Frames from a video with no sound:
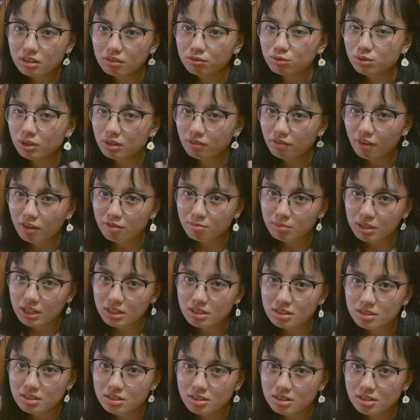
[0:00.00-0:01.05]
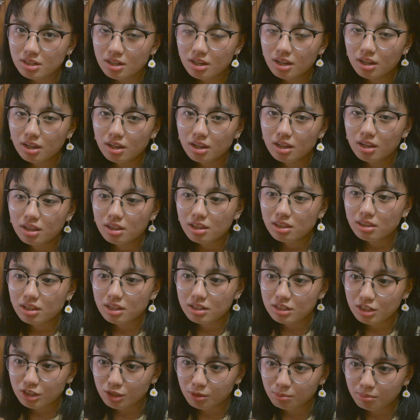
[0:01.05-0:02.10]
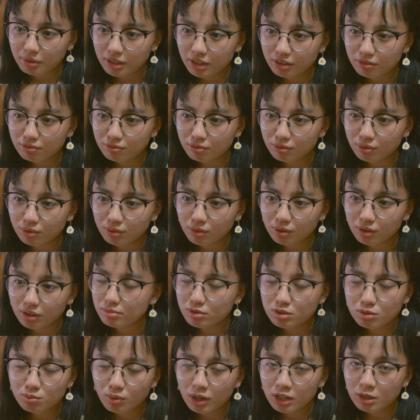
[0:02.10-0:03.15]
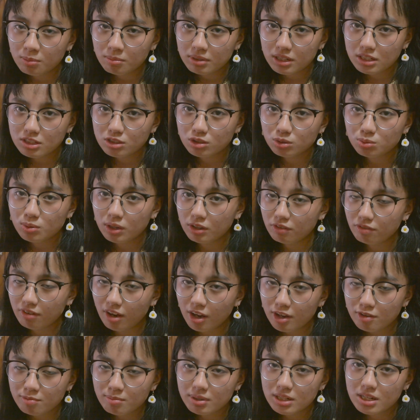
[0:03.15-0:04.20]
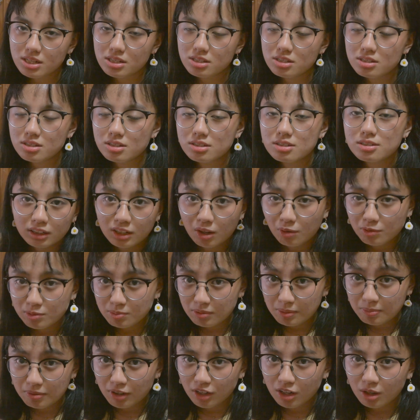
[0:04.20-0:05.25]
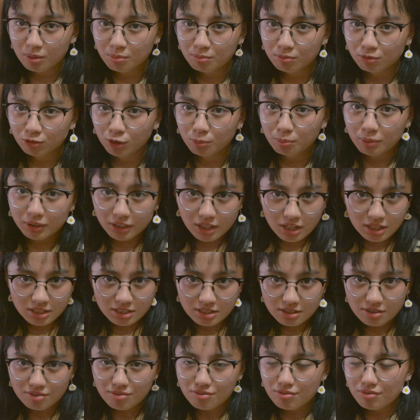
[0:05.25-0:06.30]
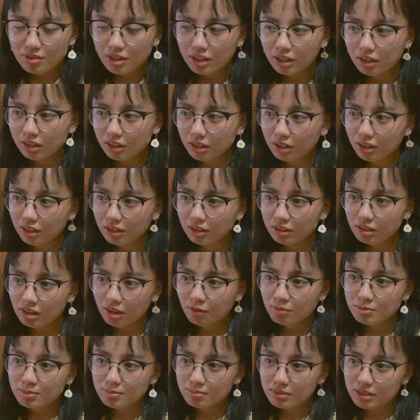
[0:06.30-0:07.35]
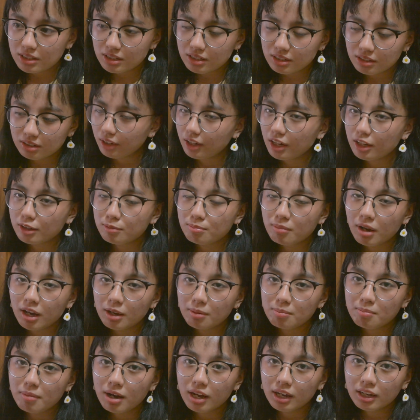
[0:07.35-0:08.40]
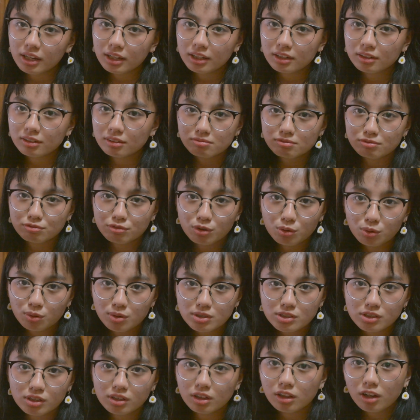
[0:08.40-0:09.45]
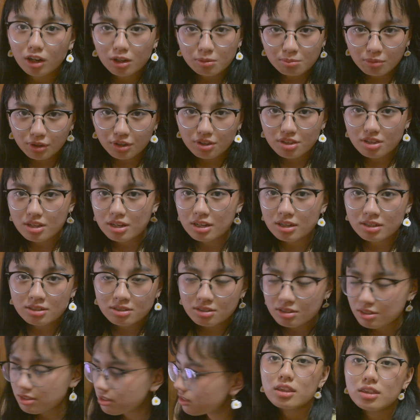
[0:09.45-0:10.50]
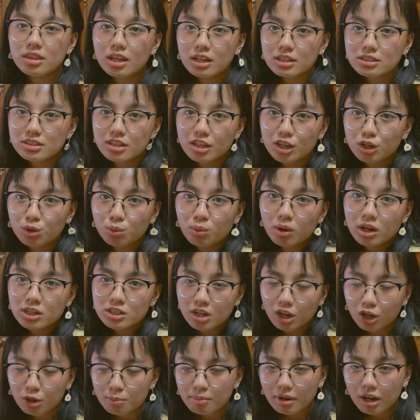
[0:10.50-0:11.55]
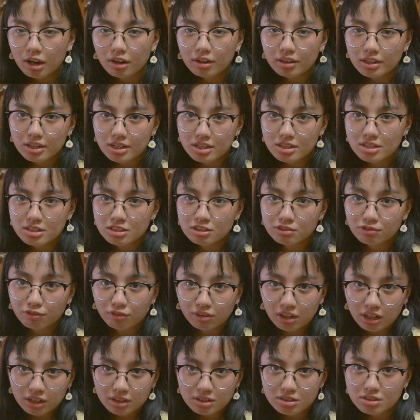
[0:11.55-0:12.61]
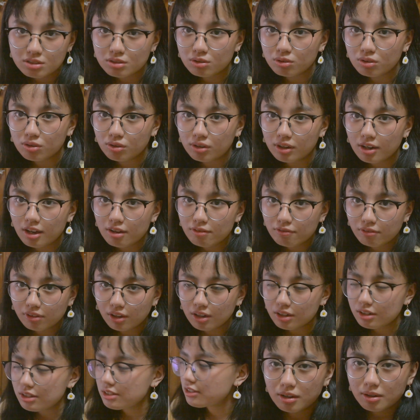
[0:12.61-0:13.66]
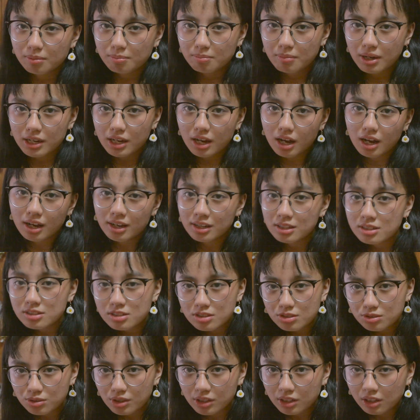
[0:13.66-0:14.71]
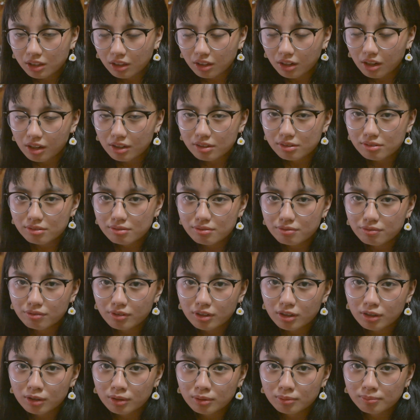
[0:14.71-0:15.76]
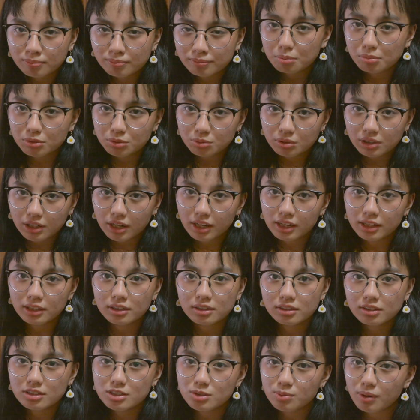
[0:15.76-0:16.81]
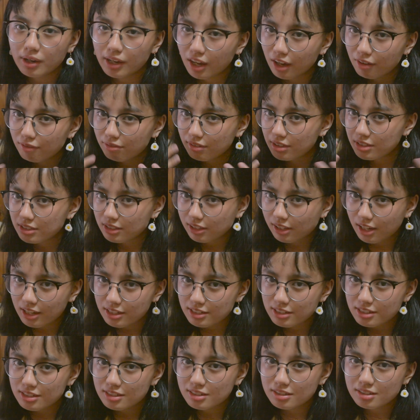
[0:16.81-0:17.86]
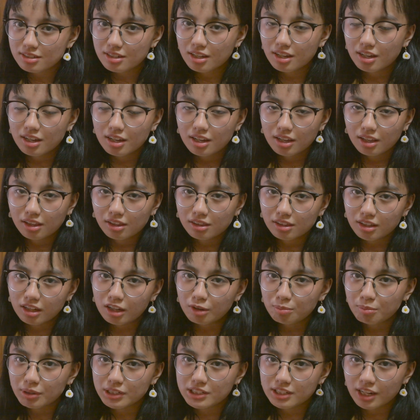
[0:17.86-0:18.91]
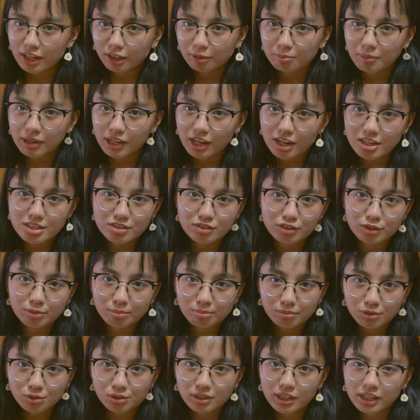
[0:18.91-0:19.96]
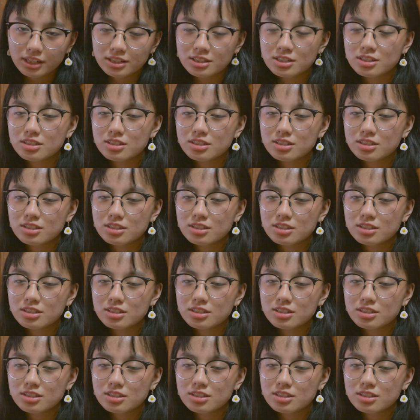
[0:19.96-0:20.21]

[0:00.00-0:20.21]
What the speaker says: of 25 minutes. Then I take a break for 20 minutes, 25 minutes. It helps me become more productive and helps me get my mind focused on a lot more things. The next thing I want to talk about is flux or F-lux. My eyes strain a lot from blue light, so I have these glasses. They protect my eyes from blue light and